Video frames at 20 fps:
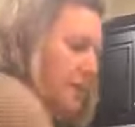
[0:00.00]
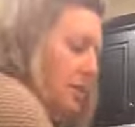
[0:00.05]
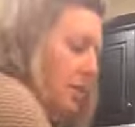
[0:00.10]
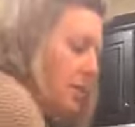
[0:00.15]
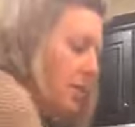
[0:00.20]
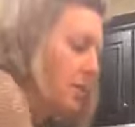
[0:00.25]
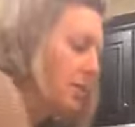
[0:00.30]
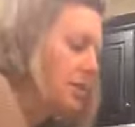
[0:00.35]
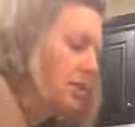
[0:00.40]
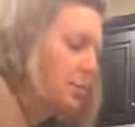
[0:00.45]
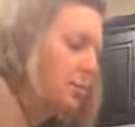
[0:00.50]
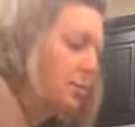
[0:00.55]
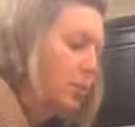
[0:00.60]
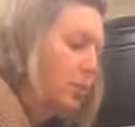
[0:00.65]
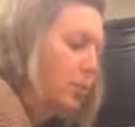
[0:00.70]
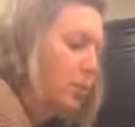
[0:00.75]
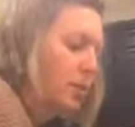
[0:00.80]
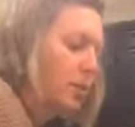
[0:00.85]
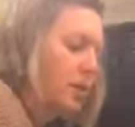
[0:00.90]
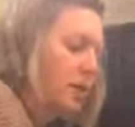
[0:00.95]
the
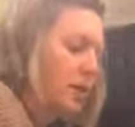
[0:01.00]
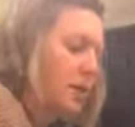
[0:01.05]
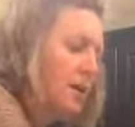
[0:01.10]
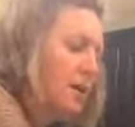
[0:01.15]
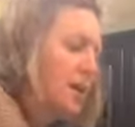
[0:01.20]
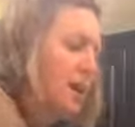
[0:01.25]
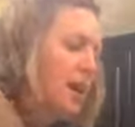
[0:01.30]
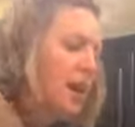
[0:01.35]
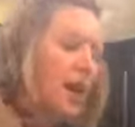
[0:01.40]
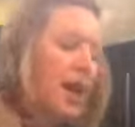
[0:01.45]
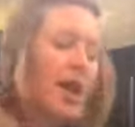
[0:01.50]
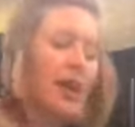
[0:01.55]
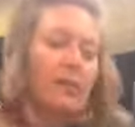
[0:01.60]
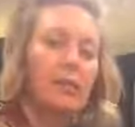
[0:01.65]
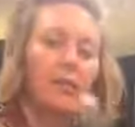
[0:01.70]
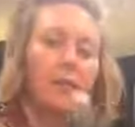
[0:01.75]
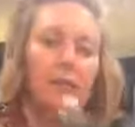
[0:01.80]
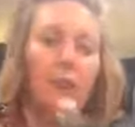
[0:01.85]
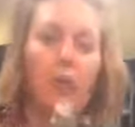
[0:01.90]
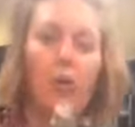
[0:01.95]
spoon and the
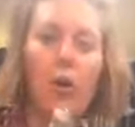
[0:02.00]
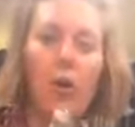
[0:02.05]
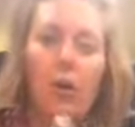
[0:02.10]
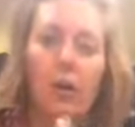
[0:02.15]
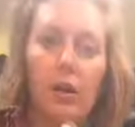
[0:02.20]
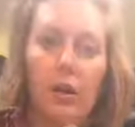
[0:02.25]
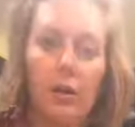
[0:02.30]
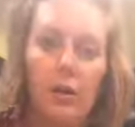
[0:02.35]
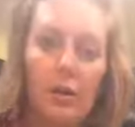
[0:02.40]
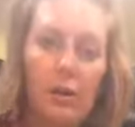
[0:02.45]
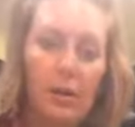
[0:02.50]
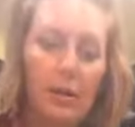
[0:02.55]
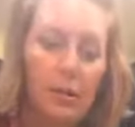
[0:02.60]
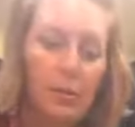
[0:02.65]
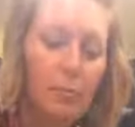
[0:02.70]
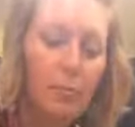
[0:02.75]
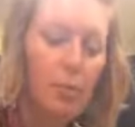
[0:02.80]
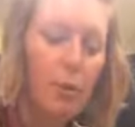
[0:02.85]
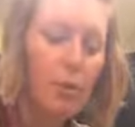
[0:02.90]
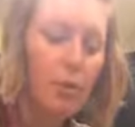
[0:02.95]
fork
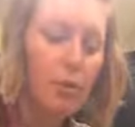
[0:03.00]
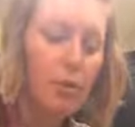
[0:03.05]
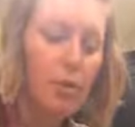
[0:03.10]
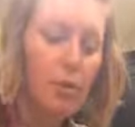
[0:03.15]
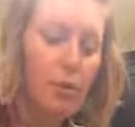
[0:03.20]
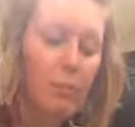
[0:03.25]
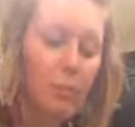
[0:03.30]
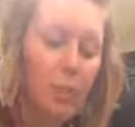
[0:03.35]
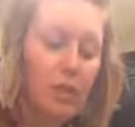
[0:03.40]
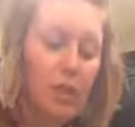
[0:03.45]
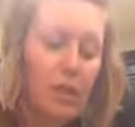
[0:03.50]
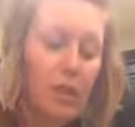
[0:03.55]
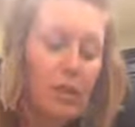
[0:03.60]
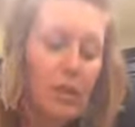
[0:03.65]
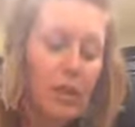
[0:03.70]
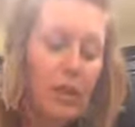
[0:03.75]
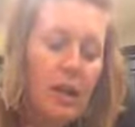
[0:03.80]
both come with it,